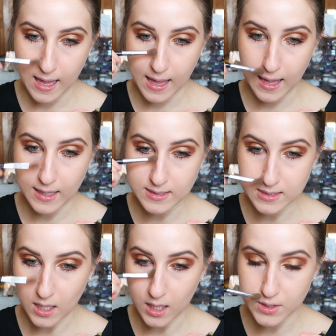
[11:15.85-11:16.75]

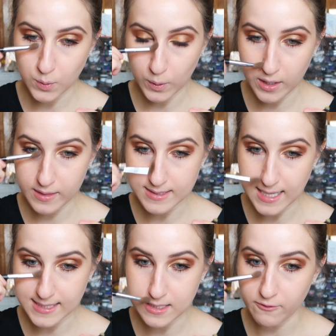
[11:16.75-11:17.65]
and contour the
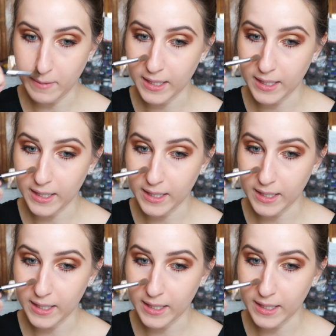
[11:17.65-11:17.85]
sides of